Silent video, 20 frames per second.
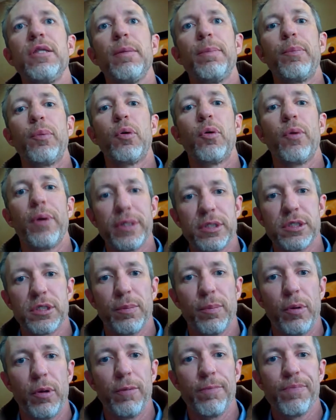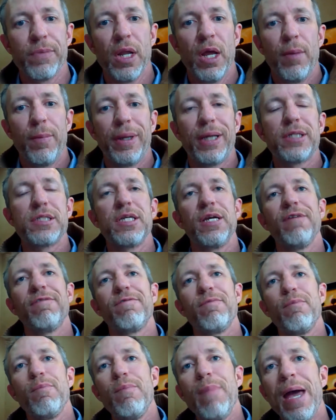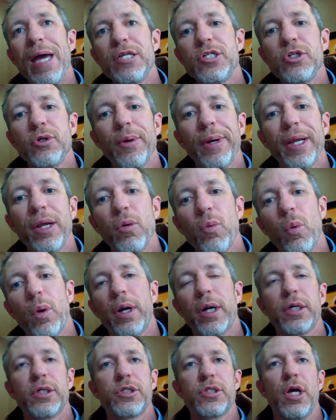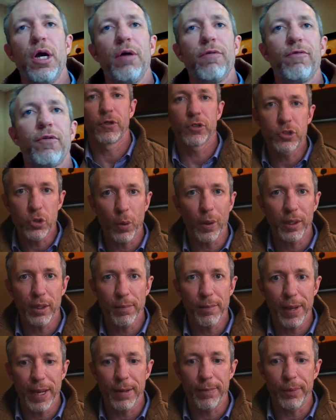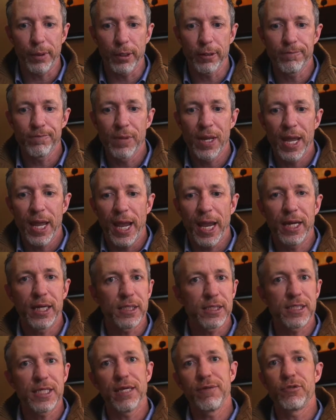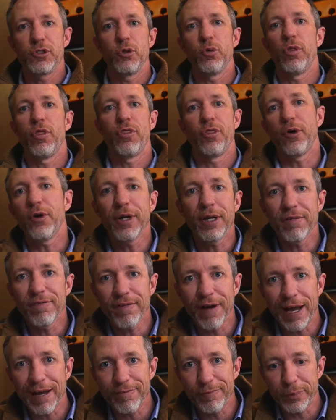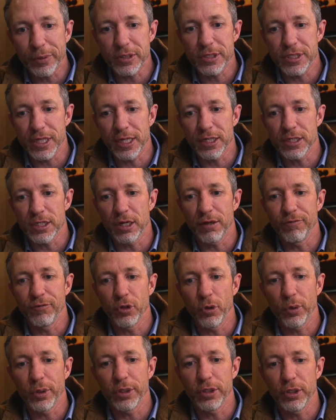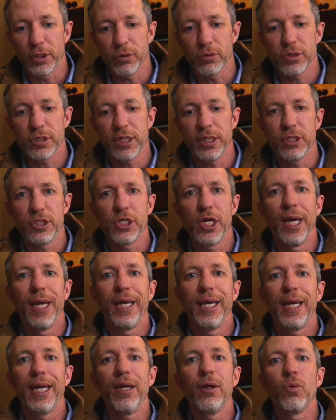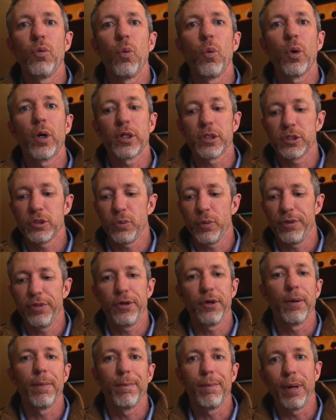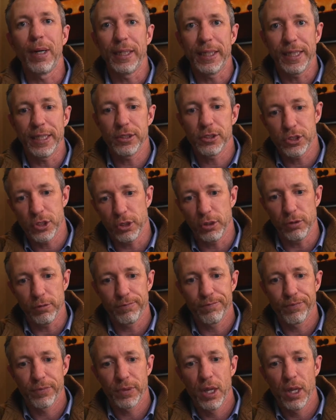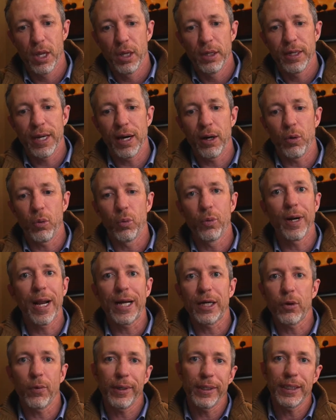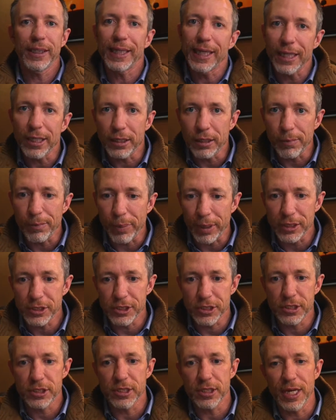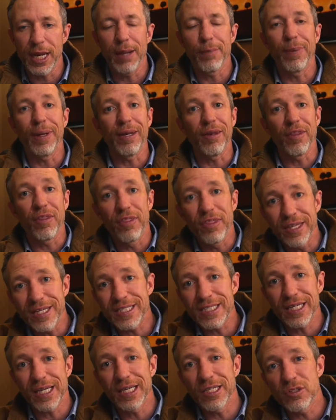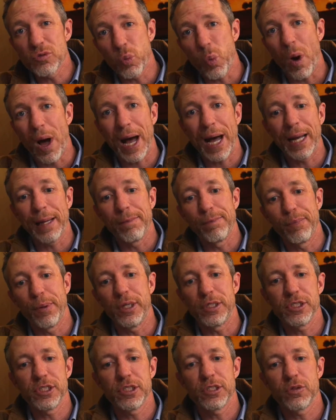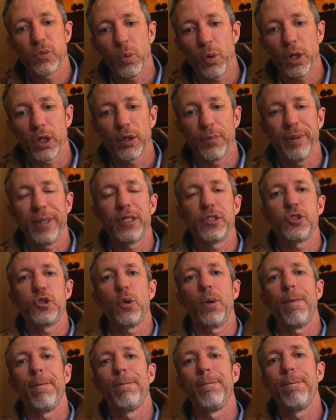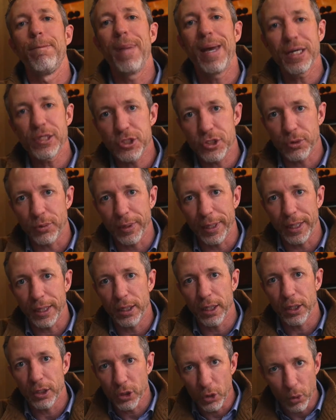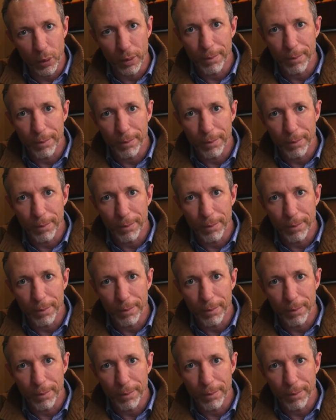the principle, because if measuring works for toilet paper and it saves you 35% of your usage, it works with your money too. Now, we're not going to get into budgets today, but this is why budgets work, because you're measuring your